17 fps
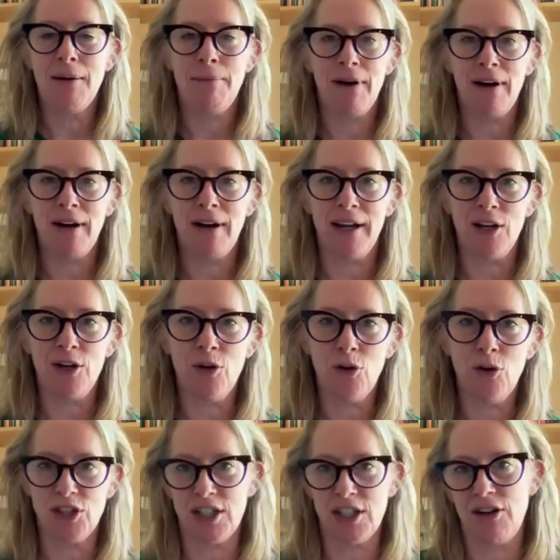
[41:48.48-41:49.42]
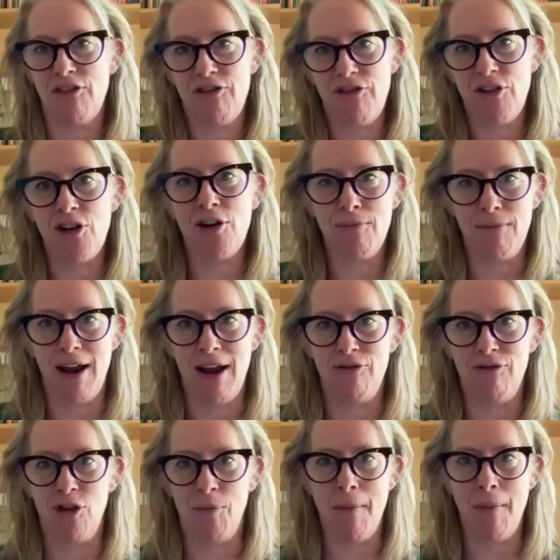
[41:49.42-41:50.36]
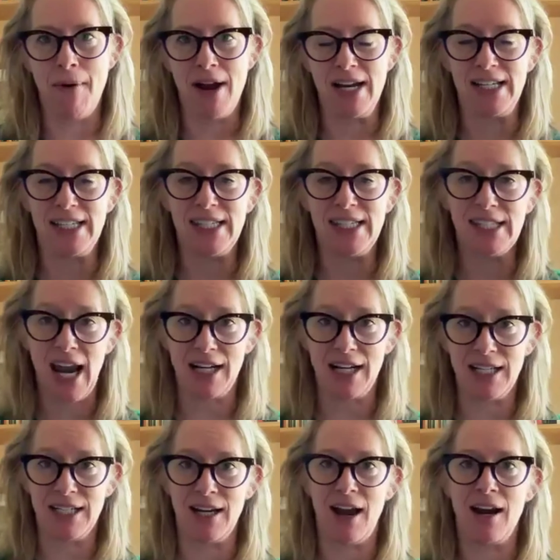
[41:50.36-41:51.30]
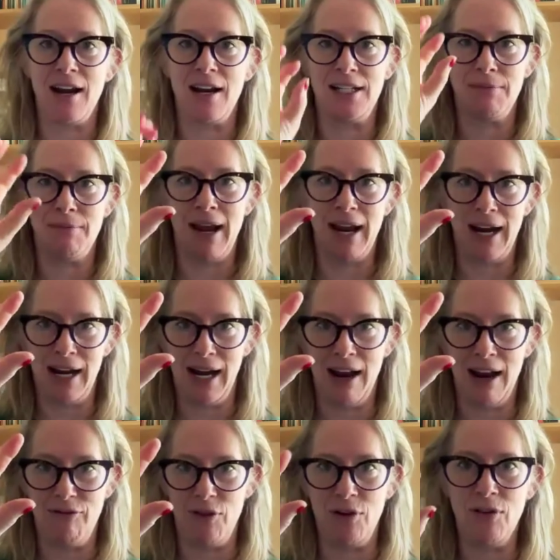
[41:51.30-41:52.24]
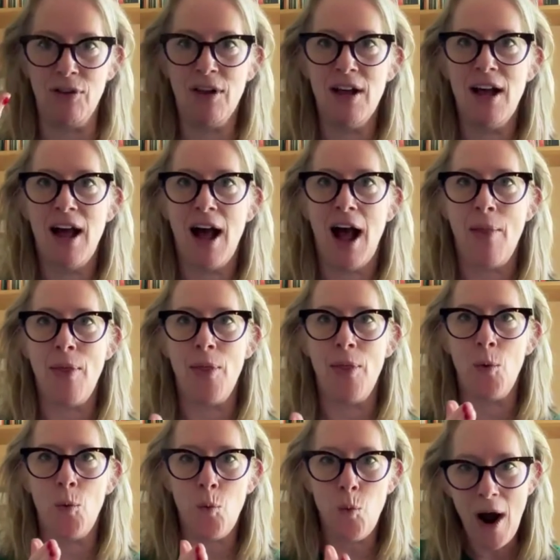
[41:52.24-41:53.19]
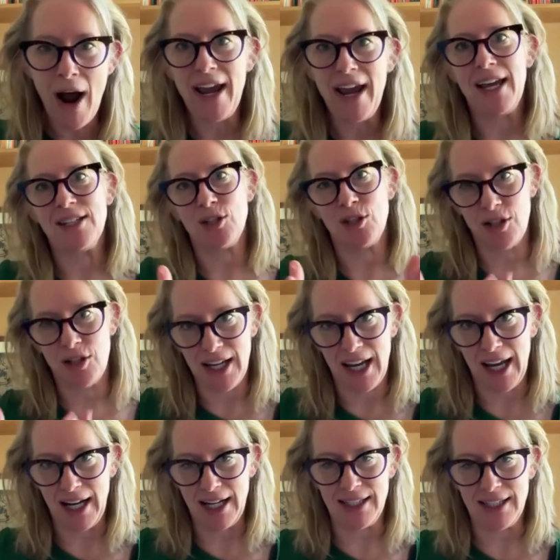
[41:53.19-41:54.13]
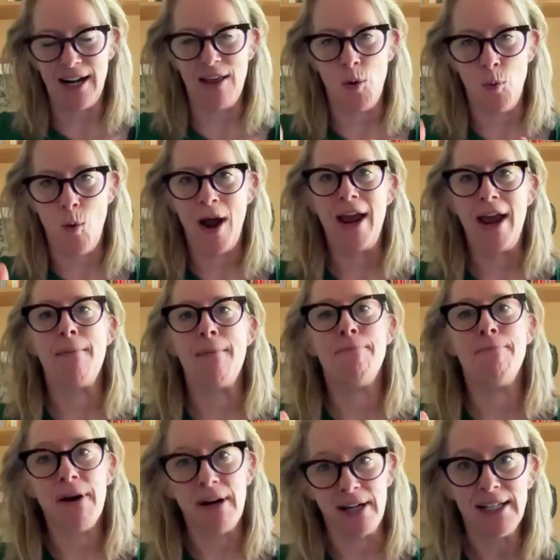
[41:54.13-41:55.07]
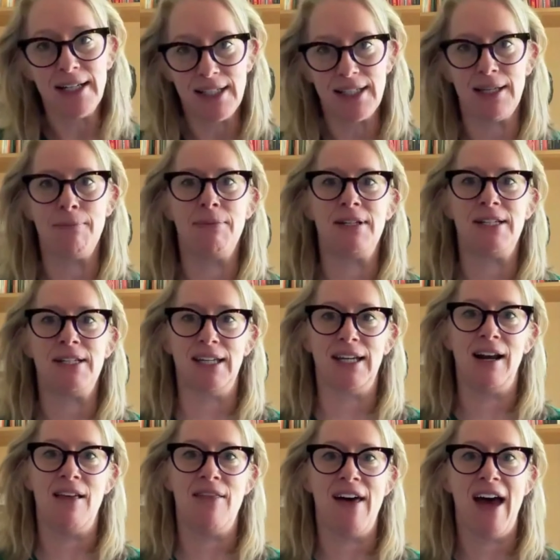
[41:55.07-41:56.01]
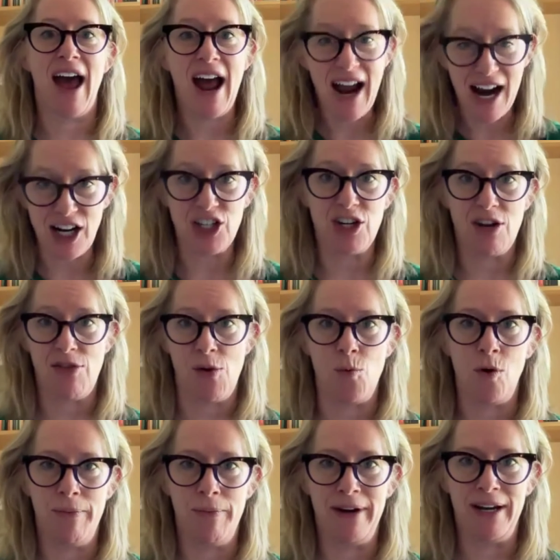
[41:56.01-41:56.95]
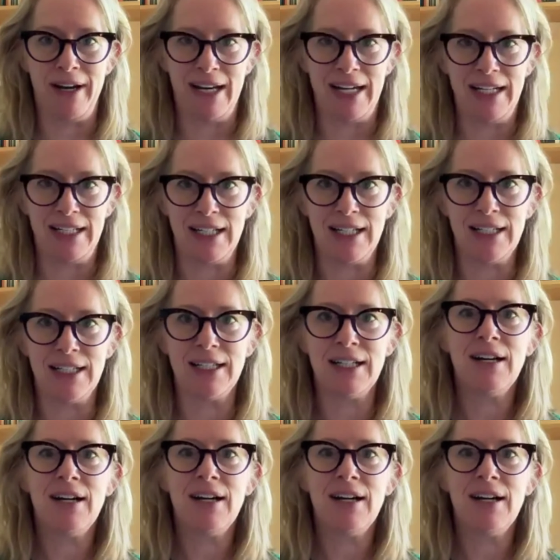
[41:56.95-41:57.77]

by not just at a firm level, but by a sector and a domain level, and that the way it sort of kicks in and the way it bites, in particular, the action that will be needed,